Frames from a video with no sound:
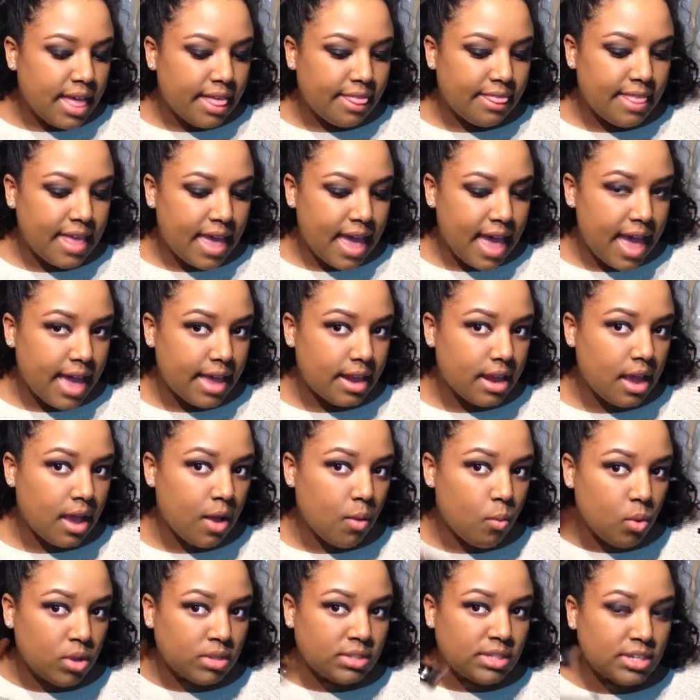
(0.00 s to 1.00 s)

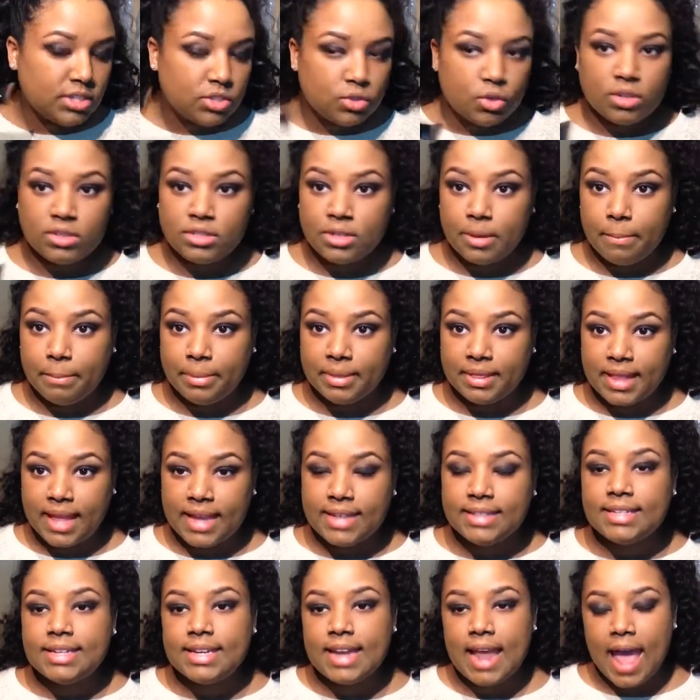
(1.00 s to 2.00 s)
that once I start to
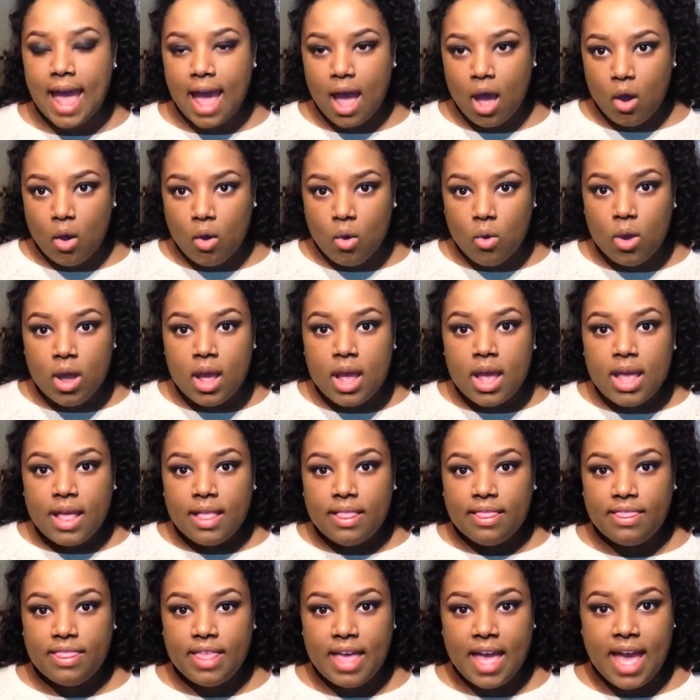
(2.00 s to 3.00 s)
blend it out,
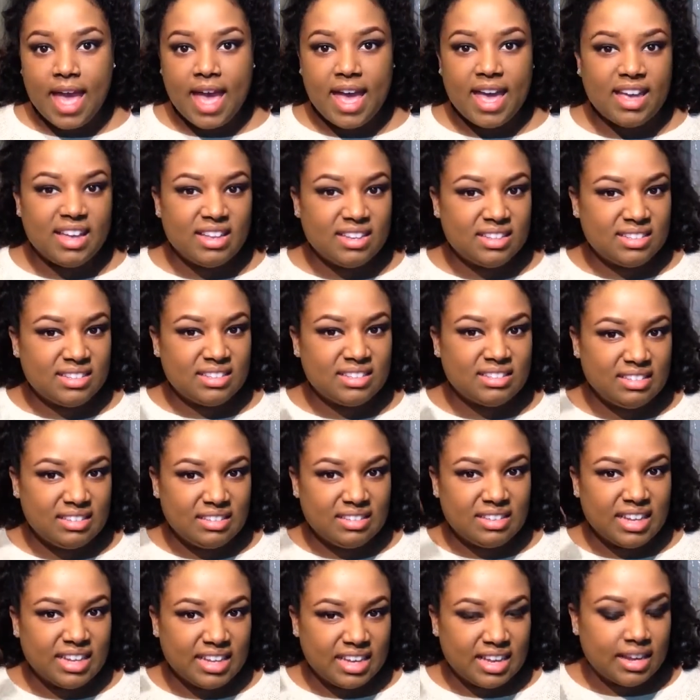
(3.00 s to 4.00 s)
that
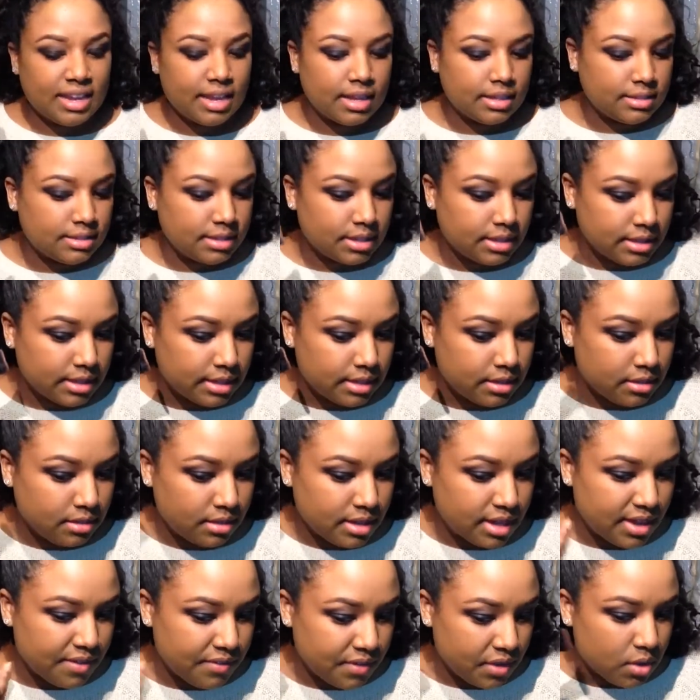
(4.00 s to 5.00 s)
like it gets a little,
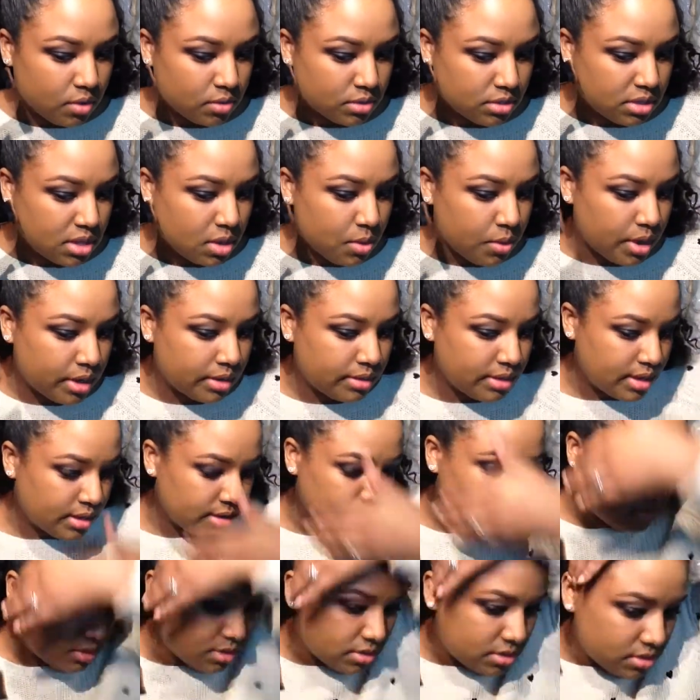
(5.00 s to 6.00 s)
like if it goes lower, then
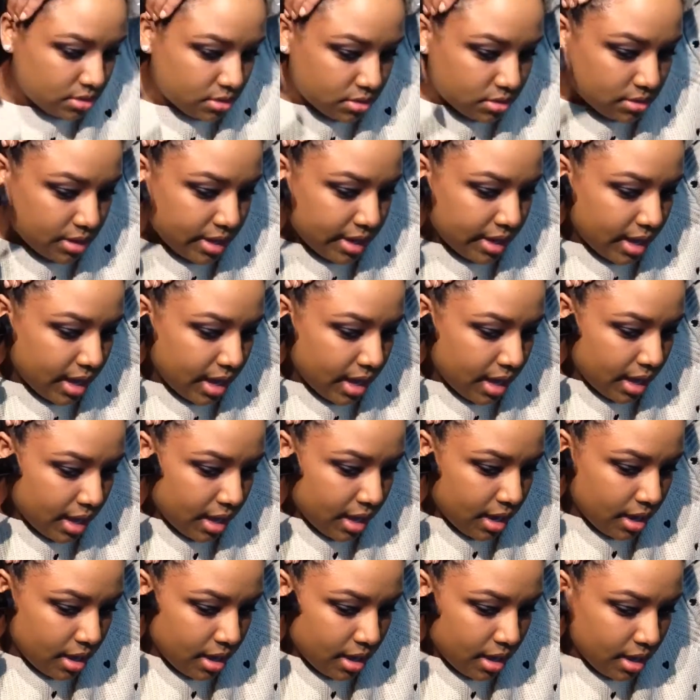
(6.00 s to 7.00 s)
it starts to look like
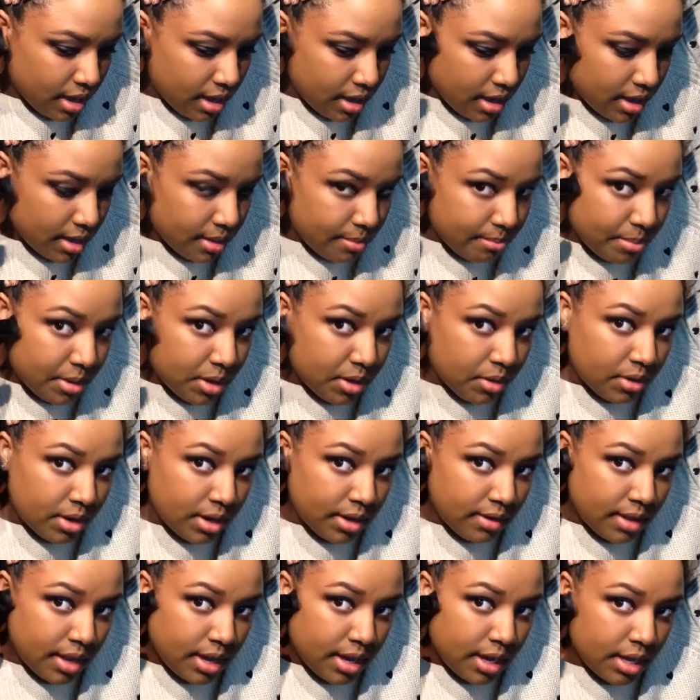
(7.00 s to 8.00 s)
a beard,
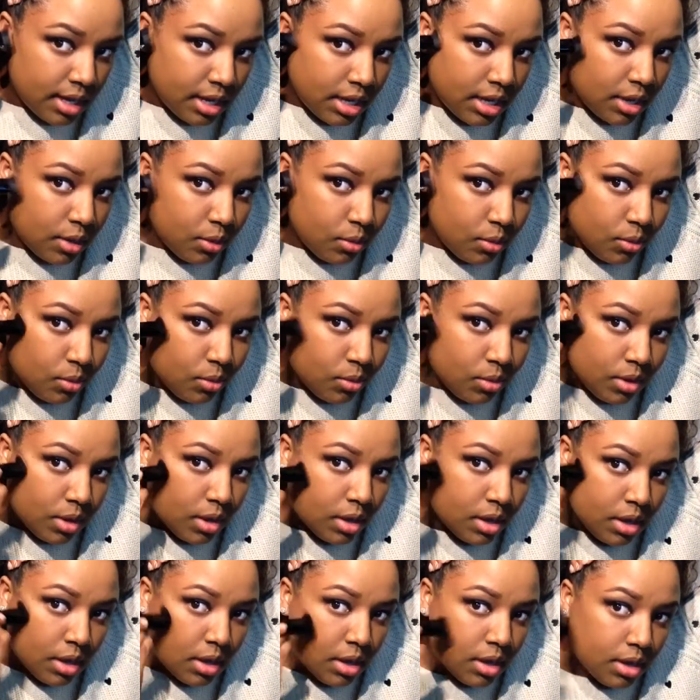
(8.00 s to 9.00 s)
and that ain't cute.
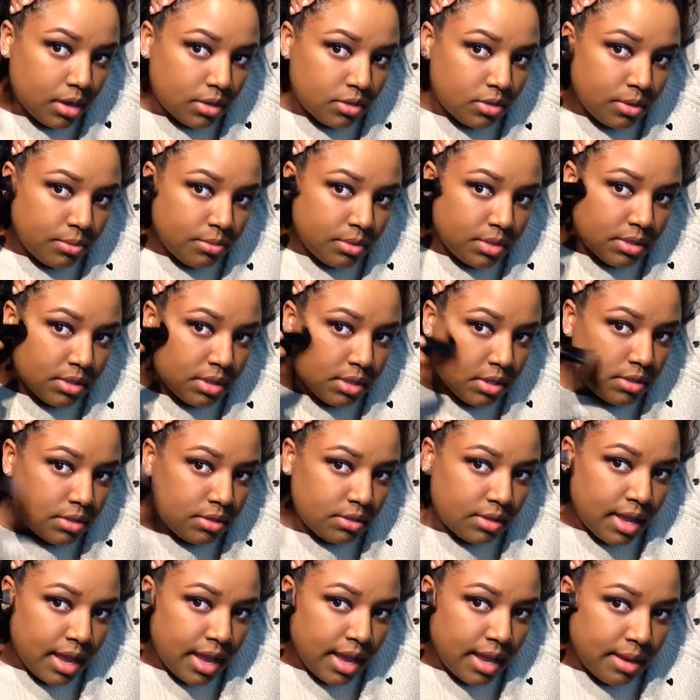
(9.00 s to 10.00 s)
So I'm just going to do
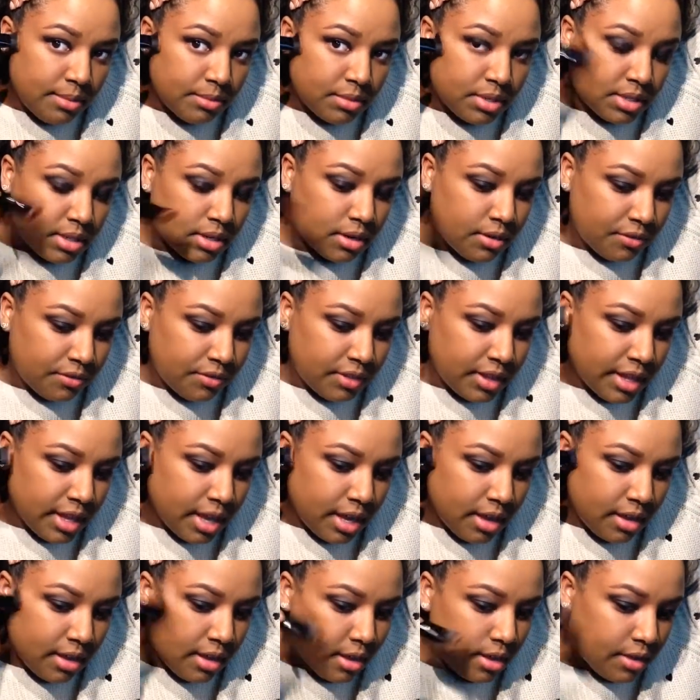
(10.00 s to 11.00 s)
that, and I'm just going to flick
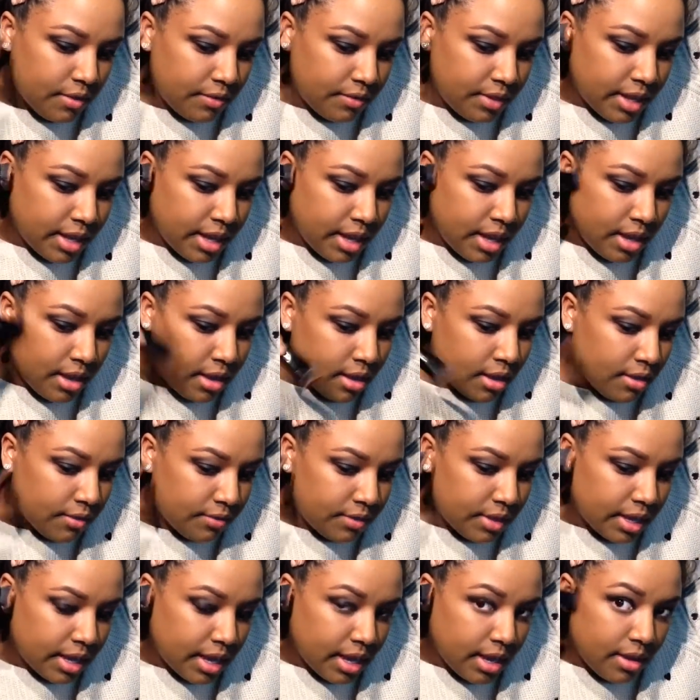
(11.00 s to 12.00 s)
it, flick it,
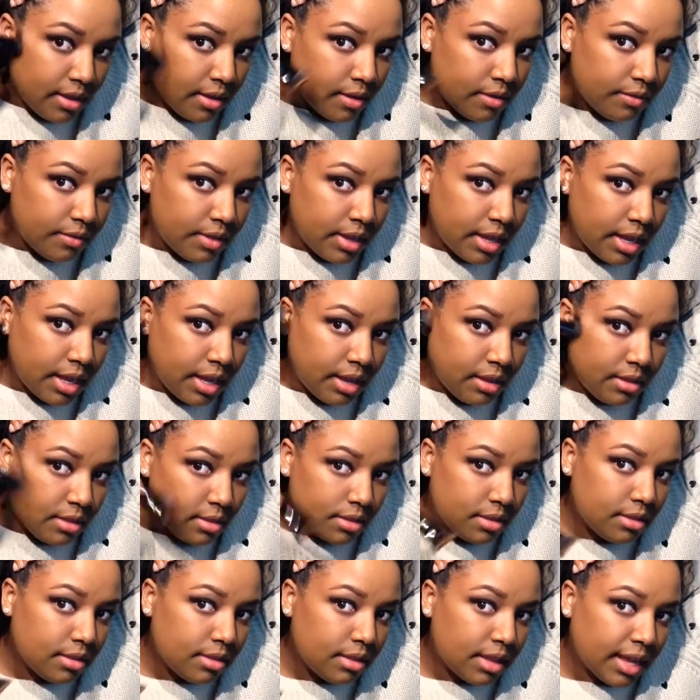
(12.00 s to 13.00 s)
flick it, flick it,
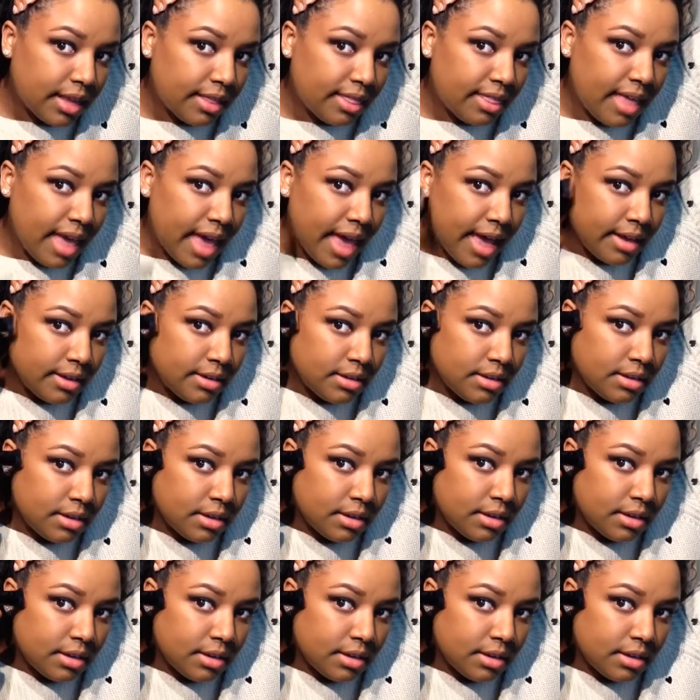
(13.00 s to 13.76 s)
like that.